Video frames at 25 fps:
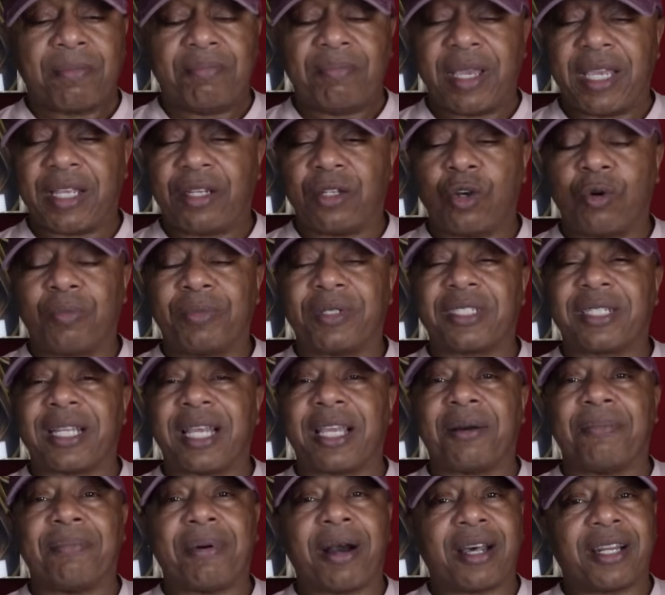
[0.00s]
make no
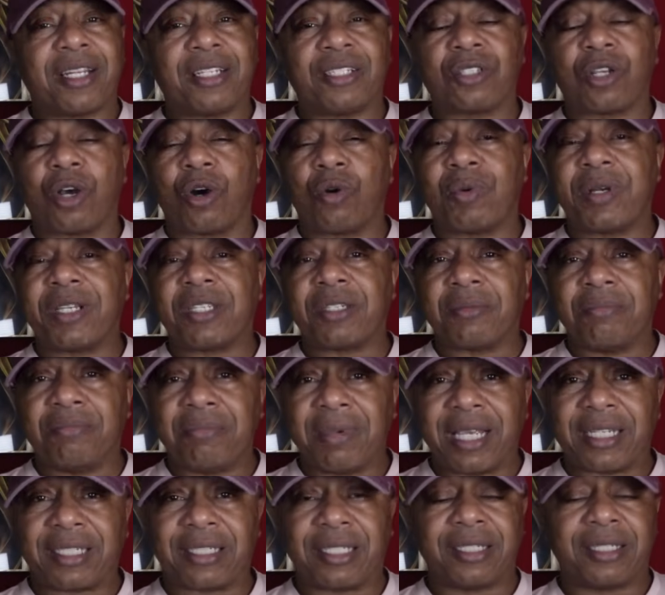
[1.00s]
mistake about it, there's always a
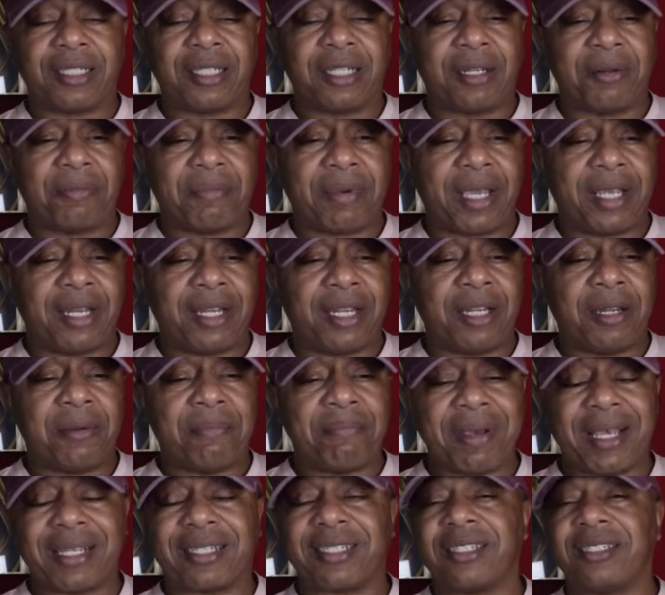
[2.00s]
message in it, man. And the
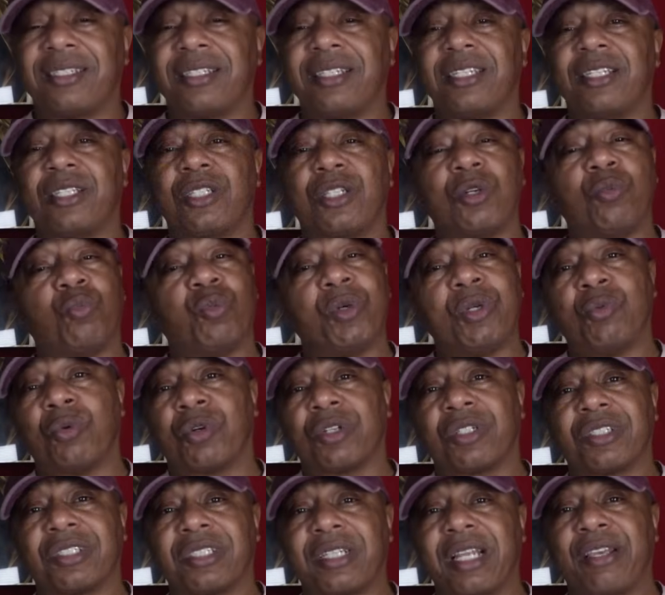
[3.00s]
message is that we
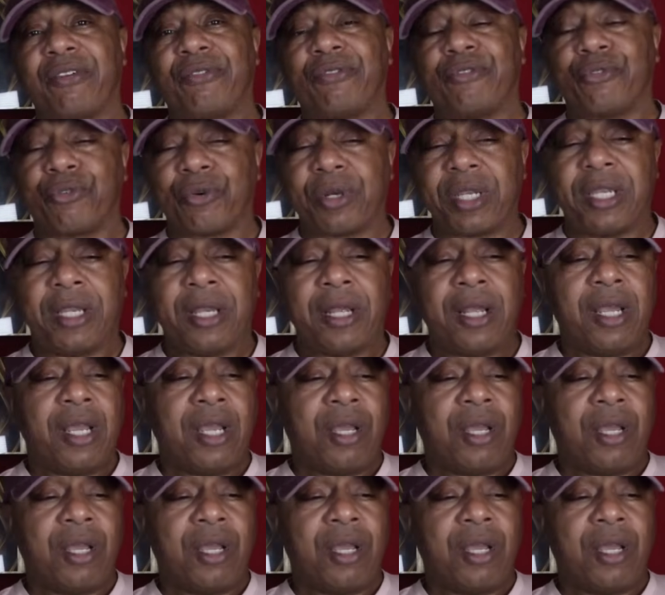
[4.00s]
want to stay free.